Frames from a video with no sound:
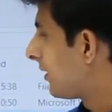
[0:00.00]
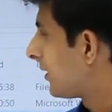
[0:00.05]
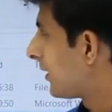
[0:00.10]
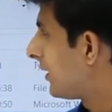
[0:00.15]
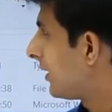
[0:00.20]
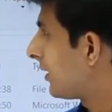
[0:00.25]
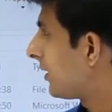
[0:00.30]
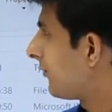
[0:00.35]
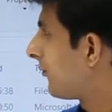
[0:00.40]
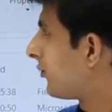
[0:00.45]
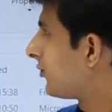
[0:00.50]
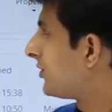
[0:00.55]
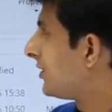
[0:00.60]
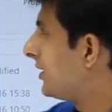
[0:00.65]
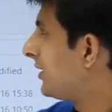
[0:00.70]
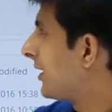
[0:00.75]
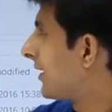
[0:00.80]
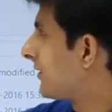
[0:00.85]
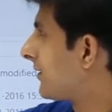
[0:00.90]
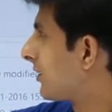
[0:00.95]
here if you
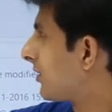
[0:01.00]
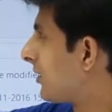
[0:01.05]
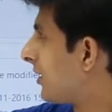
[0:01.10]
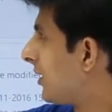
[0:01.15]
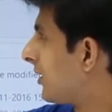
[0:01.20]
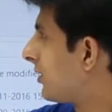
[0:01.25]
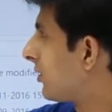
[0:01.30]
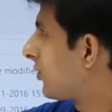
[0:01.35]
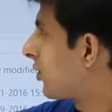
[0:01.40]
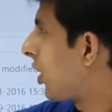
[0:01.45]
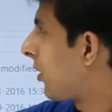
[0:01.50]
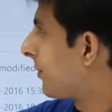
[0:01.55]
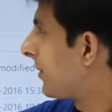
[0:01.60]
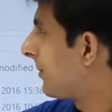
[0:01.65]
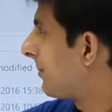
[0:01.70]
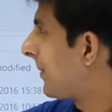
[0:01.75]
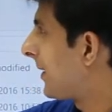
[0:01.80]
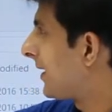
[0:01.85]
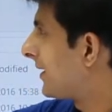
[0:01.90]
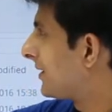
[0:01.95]
see that's a cut to
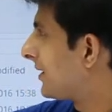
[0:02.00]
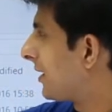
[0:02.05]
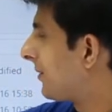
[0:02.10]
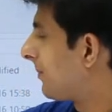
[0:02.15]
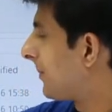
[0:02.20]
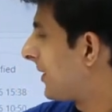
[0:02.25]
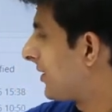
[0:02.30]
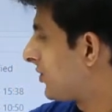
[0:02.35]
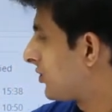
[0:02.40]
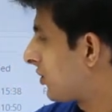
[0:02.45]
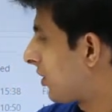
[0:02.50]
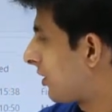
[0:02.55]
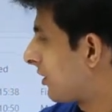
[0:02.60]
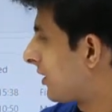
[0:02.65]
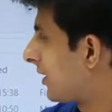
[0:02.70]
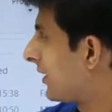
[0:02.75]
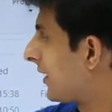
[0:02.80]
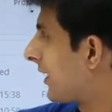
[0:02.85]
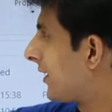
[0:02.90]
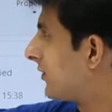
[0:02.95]
copy path and paste
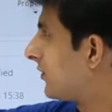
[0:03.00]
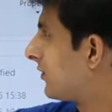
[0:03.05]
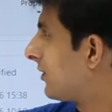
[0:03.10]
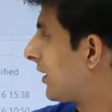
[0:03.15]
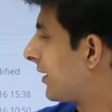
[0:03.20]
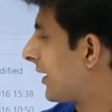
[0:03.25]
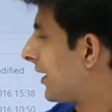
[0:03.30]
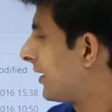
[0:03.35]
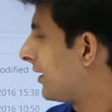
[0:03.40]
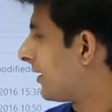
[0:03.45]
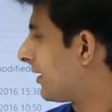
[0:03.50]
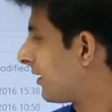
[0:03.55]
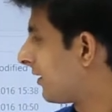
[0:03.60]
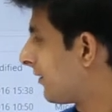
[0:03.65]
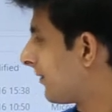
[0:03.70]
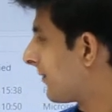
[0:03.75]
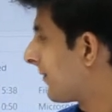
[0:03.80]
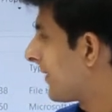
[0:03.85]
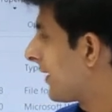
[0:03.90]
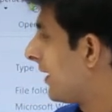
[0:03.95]
shortcut that's again
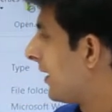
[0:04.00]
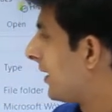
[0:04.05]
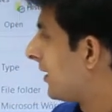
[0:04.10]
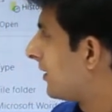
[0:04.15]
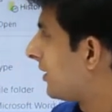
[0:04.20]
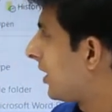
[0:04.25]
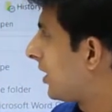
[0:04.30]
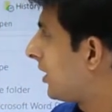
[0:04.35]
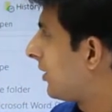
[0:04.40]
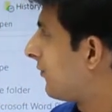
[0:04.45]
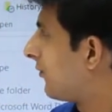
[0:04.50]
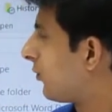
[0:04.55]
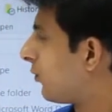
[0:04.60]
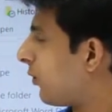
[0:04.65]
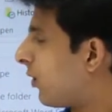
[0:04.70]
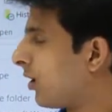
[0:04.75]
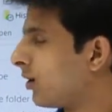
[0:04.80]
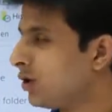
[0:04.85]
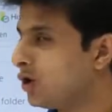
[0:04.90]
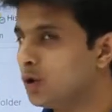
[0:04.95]
here. Now if you
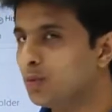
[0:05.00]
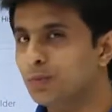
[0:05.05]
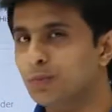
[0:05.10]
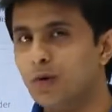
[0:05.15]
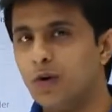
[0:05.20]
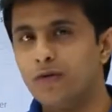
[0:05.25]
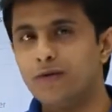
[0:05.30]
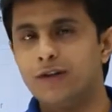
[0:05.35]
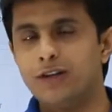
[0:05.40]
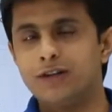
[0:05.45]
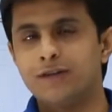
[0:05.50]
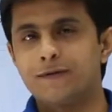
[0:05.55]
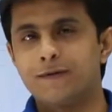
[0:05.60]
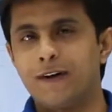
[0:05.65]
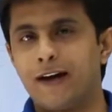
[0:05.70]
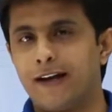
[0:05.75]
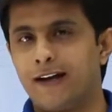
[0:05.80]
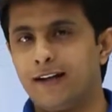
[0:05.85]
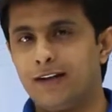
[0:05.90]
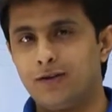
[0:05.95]
want to move this
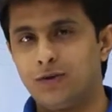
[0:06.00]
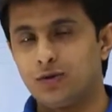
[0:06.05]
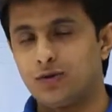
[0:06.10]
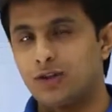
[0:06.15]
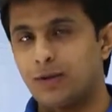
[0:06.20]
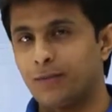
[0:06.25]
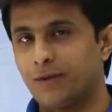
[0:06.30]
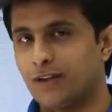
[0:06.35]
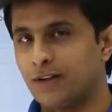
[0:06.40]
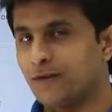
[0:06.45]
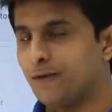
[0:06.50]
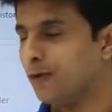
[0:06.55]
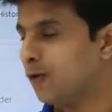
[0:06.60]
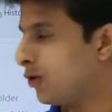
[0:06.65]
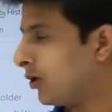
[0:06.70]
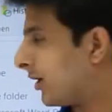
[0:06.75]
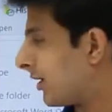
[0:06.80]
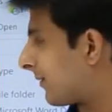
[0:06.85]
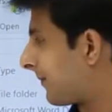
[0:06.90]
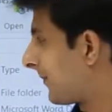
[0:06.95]
file to some other
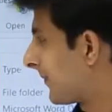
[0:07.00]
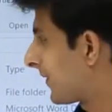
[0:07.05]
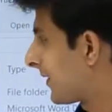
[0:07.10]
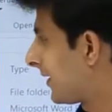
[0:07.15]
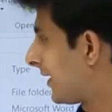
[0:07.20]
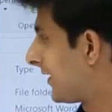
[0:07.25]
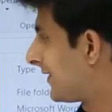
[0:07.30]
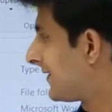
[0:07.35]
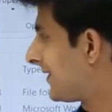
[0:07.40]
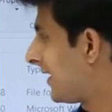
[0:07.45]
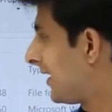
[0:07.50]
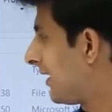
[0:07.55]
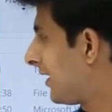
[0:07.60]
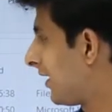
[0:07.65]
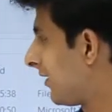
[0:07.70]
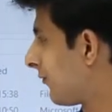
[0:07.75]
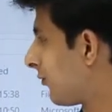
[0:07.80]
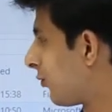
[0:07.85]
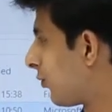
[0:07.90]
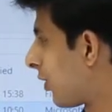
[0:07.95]
folder, let's say
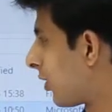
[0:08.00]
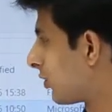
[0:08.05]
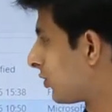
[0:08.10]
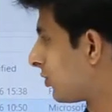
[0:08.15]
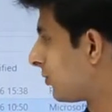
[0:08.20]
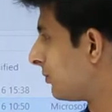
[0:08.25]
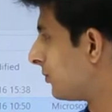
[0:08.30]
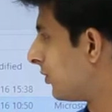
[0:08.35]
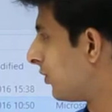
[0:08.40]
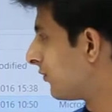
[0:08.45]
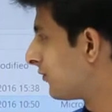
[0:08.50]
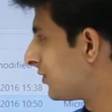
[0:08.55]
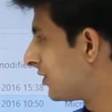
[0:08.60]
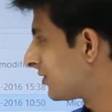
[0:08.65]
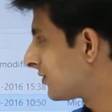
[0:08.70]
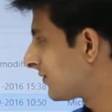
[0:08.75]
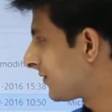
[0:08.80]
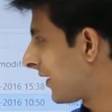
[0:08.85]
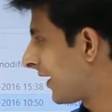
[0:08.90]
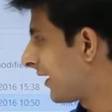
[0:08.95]
if you want to move
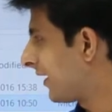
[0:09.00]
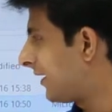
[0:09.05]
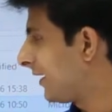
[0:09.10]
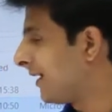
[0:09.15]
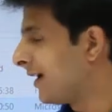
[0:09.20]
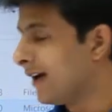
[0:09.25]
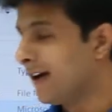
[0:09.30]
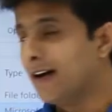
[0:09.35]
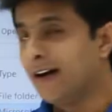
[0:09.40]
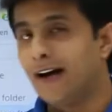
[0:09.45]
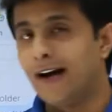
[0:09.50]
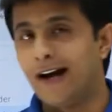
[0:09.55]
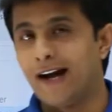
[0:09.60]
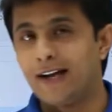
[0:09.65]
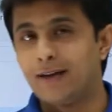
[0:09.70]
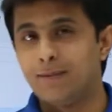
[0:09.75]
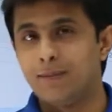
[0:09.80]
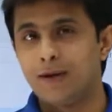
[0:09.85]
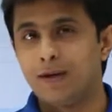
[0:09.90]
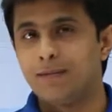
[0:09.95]
this file
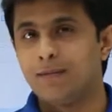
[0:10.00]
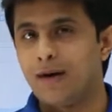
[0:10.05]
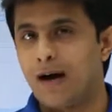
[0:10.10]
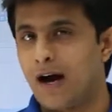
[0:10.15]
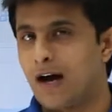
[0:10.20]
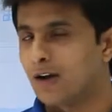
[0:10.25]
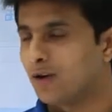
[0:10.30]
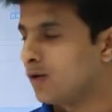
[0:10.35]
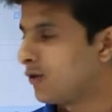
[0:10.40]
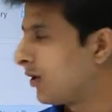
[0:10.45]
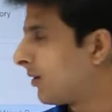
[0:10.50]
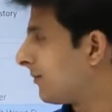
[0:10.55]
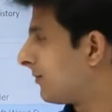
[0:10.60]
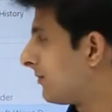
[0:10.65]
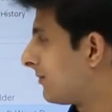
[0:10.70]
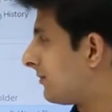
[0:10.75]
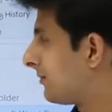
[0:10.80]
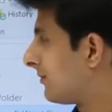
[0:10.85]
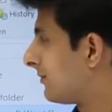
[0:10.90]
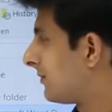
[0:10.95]
IBM
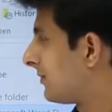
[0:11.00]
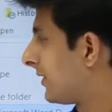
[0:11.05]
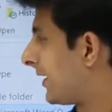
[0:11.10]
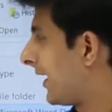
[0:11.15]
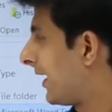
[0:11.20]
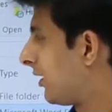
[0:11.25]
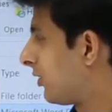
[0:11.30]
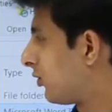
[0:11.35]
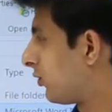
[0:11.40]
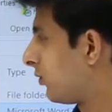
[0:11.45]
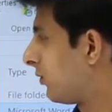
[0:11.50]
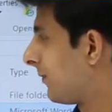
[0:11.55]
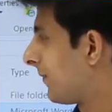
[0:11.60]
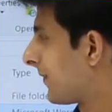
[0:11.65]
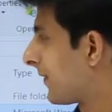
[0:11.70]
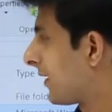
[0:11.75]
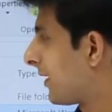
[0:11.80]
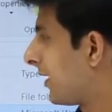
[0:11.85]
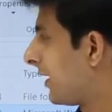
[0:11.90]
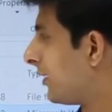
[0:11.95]
RQM day 2
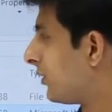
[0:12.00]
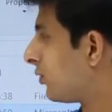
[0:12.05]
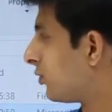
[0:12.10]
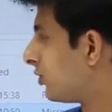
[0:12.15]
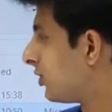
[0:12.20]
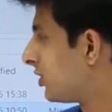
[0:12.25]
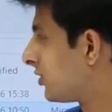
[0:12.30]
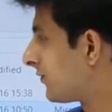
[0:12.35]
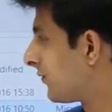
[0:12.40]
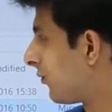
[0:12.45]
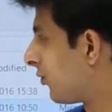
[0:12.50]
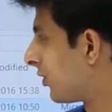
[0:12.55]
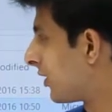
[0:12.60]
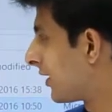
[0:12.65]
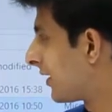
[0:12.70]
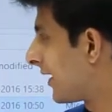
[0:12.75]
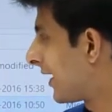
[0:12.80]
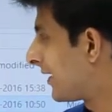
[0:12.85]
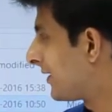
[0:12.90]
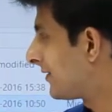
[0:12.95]
into this
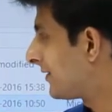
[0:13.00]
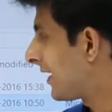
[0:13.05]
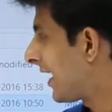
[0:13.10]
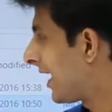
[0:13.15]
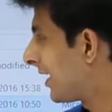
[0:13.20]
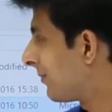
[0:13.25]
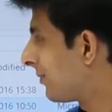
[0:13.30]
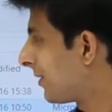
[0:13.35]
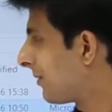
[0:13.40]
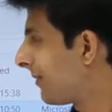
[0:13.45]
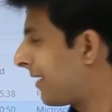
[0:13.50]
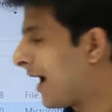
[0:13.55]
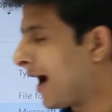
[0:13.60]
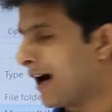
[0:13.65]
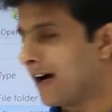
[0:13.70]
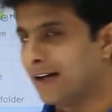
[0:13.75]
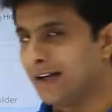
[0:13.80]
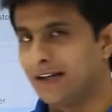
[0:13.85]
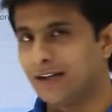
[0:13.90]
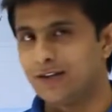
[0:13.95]
folder that is IBM
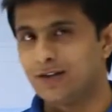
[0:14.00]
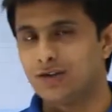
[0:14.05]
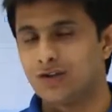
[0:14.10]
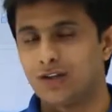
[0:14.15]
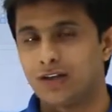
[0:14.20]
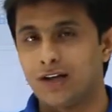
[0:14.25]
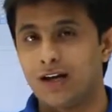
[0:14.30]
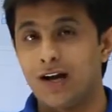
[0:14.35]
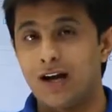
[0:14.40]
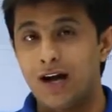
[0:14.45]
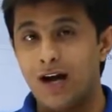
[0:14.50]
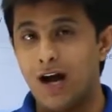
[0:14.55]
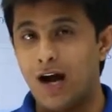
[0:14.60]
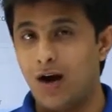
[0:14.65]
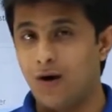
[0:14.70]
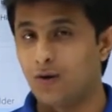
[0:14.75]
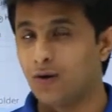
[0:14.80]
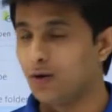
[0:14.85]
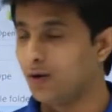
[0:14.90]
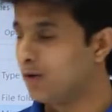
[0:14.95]
RDNG.
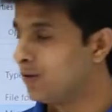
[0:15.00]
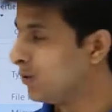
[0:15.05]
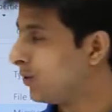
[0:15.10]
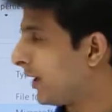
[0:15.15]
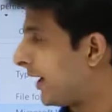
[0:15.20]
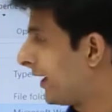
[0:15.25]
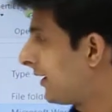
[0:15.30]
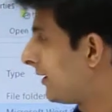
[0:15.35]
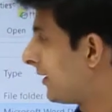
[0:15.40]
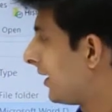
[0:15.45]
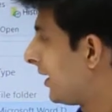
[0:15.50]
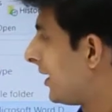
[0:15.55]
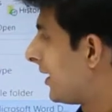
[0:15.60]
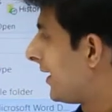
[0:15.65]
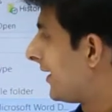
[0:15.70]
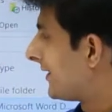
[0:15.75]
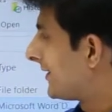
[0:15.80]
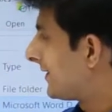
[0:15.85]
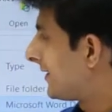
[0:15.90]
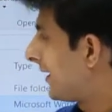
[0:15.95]
How do you do that?
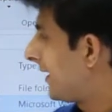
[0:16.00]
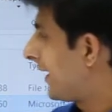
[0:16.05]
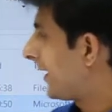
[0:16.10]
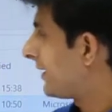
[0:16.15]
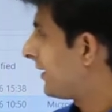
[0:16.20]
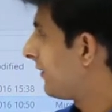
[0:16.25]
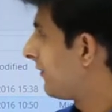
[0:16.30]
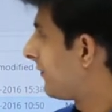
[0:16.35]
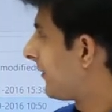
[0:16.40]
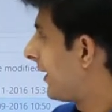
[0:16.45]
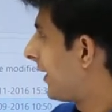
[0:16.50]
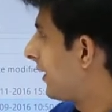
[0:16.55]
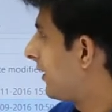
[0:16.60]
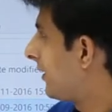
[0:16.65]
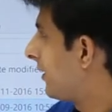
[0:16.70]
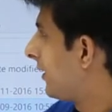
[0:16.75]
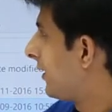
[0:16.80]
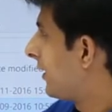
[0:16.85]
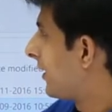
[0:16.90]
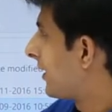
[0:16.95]
Select the file
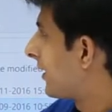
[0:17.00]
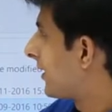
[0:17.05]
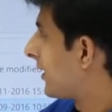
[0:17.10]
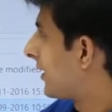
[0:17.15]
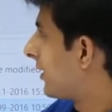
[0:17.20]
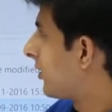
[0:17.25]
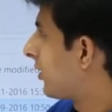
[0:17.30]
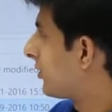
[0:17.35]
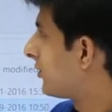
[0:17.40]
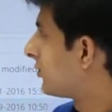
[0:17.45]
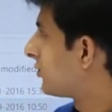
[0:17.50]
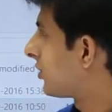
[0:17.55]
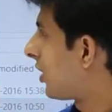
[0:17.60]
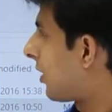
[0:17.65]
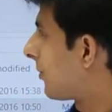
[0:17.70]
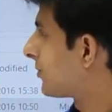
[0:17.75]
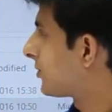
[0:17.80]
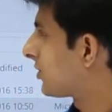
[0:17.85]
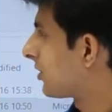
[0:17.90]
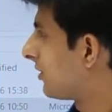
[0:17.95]
click on this
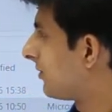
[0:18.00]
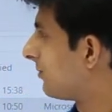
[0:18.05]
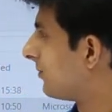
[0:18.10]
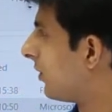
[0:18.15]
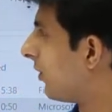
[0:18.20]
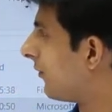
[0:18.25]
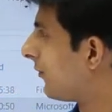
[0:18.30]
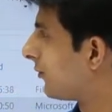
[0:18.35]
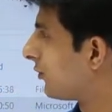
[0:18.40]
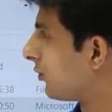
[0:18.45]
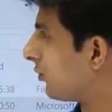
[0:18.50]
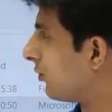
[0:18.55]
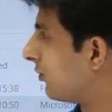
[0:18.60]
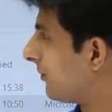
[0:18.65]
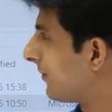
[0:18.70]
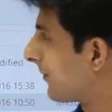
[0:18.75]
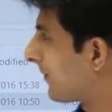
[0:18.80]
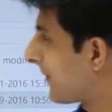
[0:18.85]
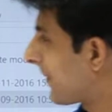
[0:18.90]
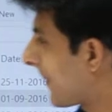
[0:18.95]
option move to